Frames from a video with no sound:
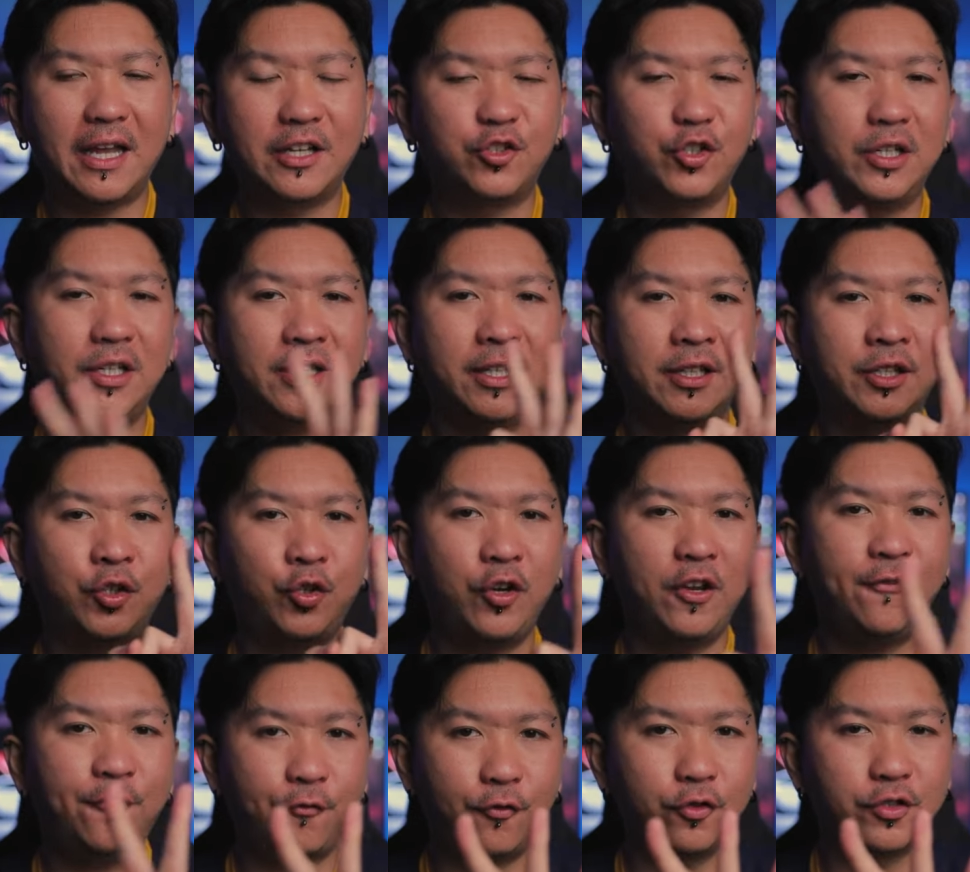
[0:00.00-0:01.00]
actually the
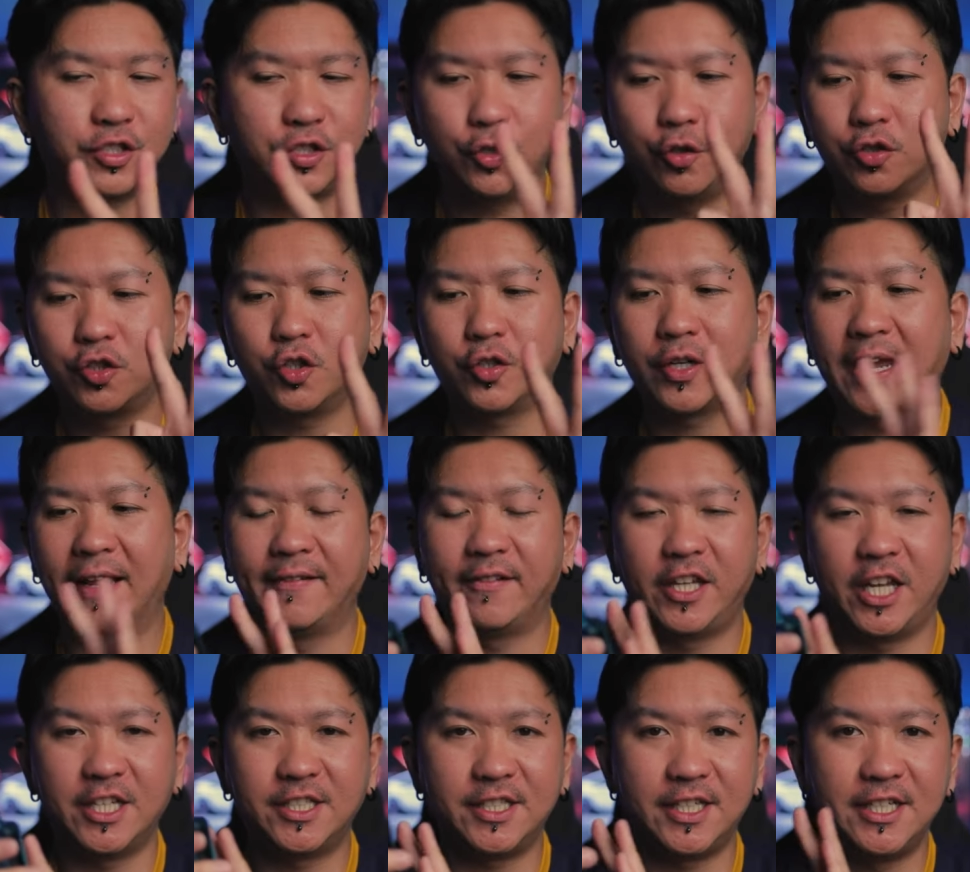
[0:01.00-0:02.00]
three fruits you also can
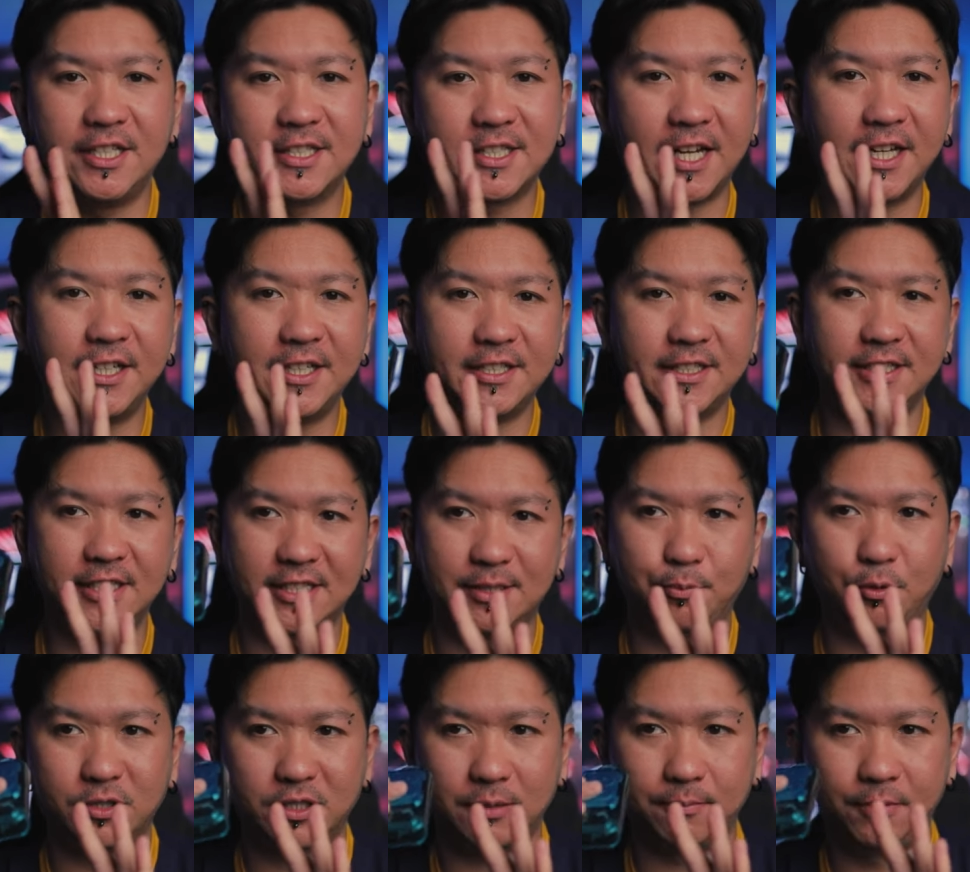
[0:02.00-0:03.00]
taste inside this
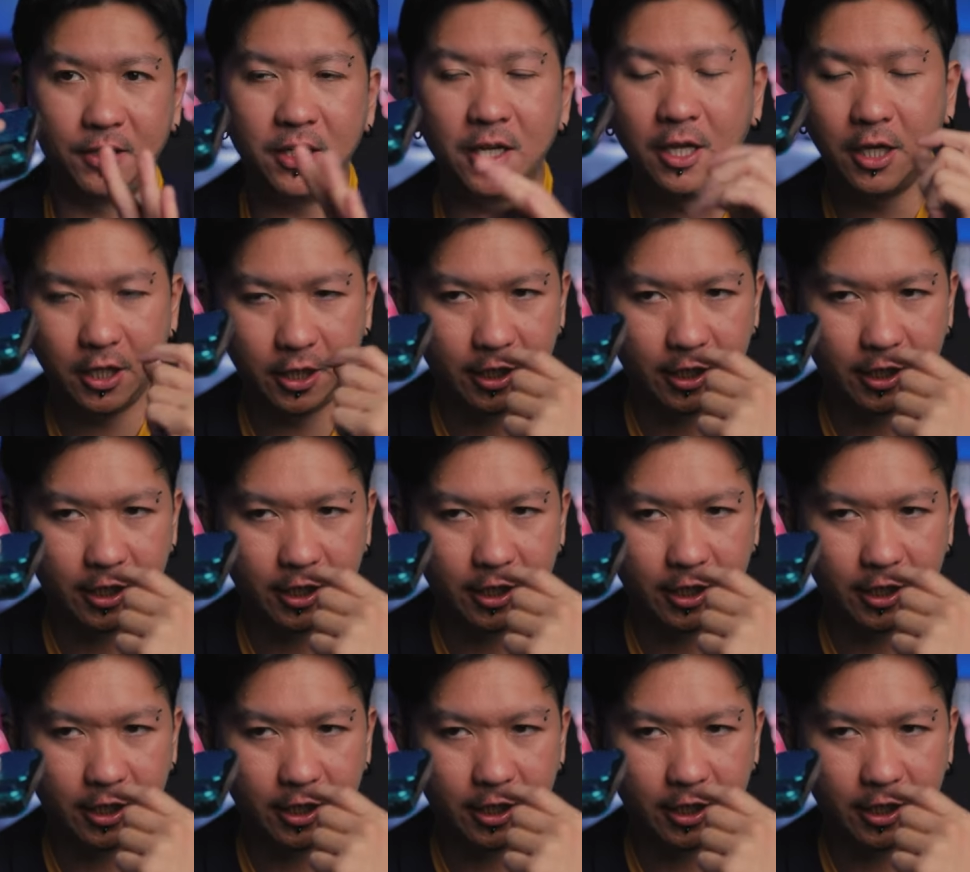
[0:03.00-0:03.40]
disposable.